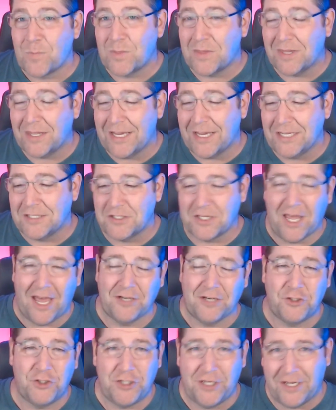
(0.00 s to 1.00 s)
is
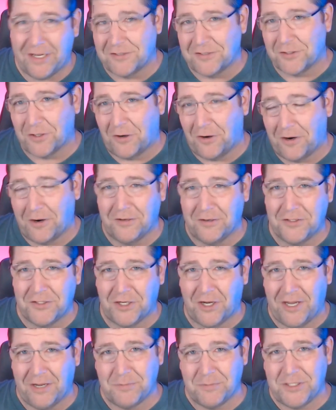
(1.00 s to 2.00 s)
that she has a hard
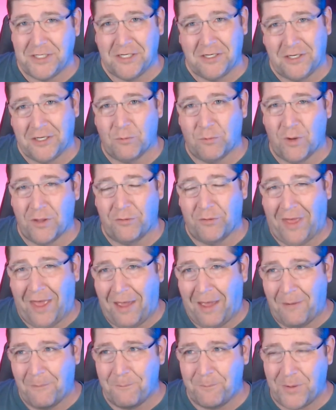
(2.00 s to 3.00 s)
time dealing with
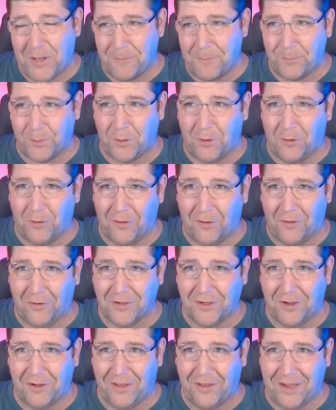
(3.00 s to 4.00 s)
people
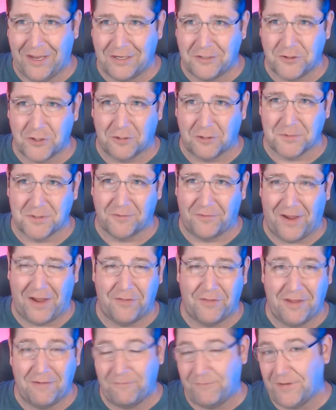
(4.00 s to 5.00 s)
in terms of how
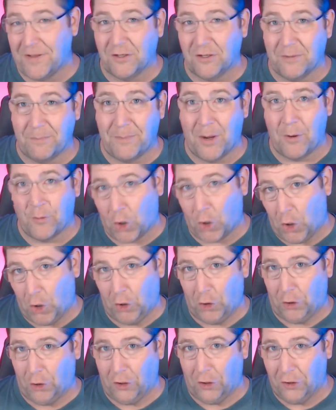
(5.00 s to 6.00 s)
they feel about
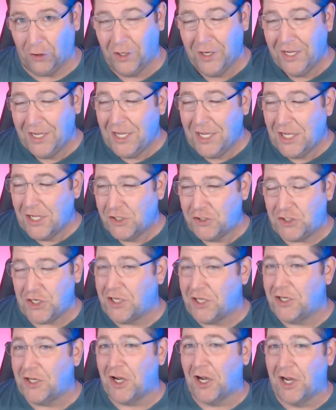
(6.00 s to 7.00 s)
her.
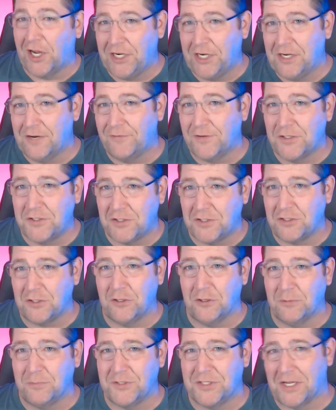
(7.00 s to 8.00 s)
She kind of
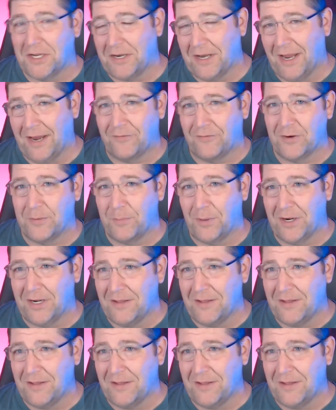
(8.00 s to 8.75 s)
assumes that everybody